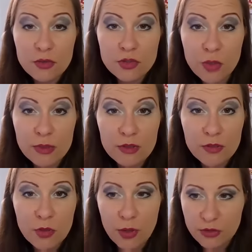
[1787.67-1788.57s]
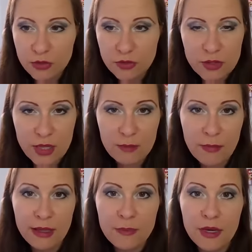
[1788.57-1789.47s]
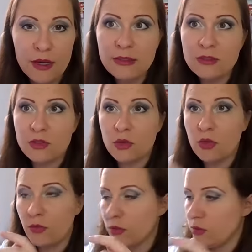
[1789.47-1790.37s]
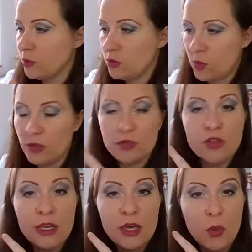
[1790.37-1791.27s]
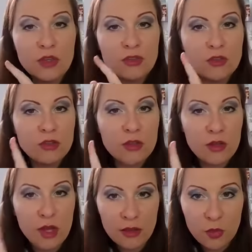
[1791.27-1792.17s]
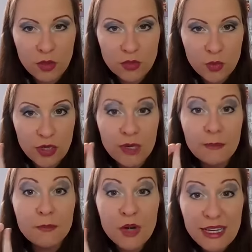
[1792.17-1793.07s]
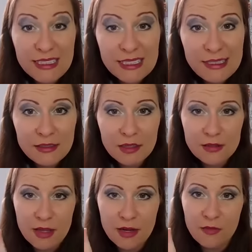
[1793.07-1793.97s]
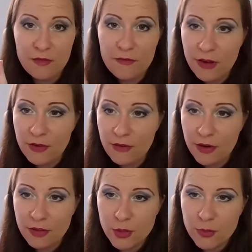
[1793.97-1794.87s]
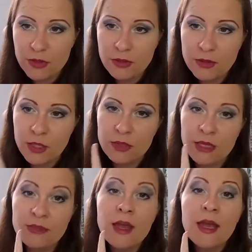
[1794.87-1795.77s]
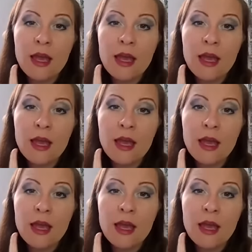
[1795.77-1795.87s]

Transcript: job interview questions that might be asked. So the first ones were tricky questions. The other ones were brain teasers that are very, very typical nowadays.